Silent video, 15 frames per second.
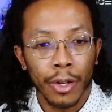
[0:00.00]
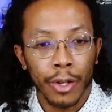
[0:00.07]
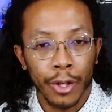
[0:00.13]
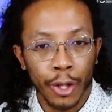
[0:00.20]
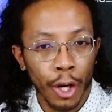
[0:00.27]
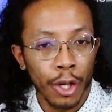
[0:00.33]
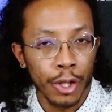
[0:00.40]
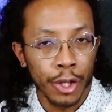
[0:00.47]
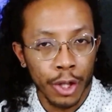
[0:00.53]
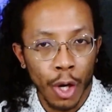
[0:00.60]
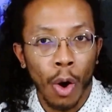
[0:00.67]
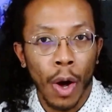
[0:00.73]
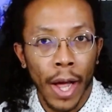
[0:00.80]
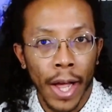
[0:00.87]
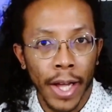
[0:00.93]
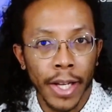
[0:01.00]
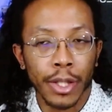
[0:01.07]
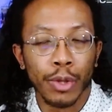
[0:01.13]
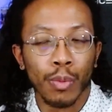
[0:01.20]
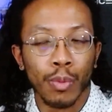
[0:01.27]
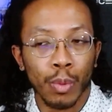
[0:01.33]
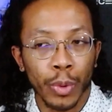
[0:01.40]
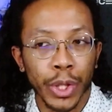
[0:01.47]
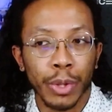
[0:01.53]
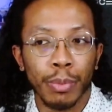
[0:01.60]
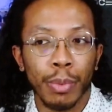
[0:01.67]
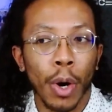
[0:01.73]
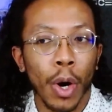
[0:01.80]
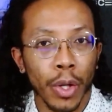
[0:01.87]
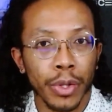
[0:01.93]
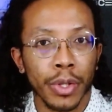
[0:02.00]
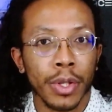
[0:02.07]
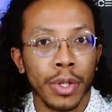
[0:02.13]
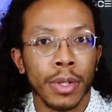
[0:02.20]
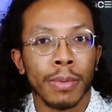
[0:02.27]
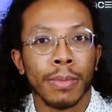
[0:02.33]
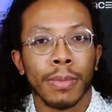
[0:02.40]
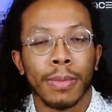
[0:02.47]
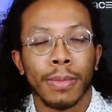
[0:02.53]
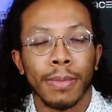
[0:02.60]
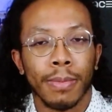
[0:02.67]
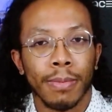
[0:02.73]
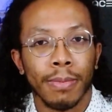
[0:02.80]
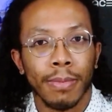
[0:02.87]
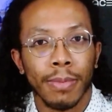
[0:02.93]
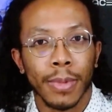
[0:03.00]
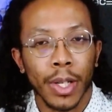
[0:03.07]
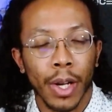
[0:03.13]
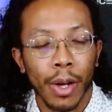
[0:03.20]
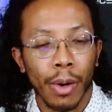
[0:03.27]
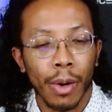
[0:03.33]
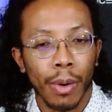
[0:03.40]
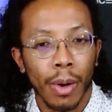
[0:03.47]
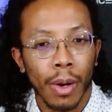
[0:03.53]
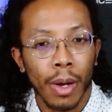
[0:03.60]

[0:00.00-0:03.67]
girls your age would want, you know.